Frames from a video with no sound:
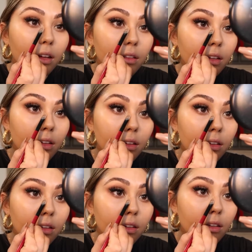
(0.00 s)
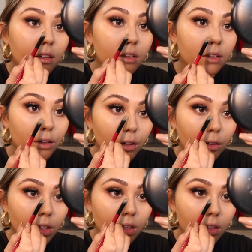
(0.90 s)
and then go
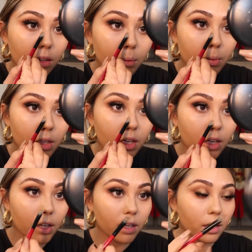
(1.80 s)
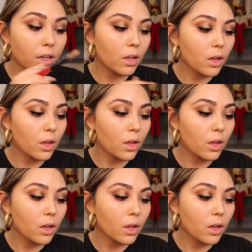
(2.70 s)
in and apply